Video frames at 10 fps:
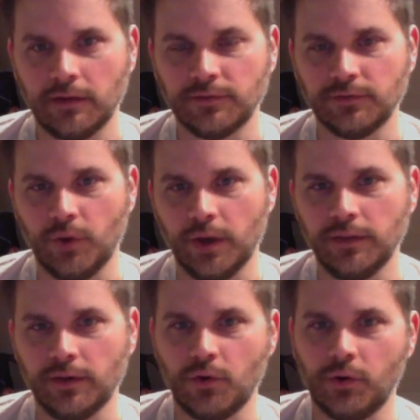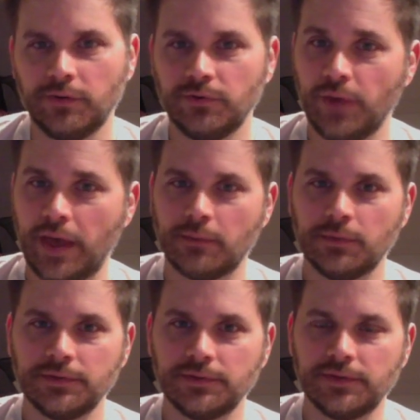the soy and the corn to
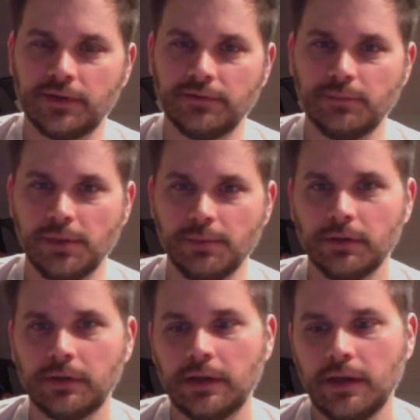animals instead of to people.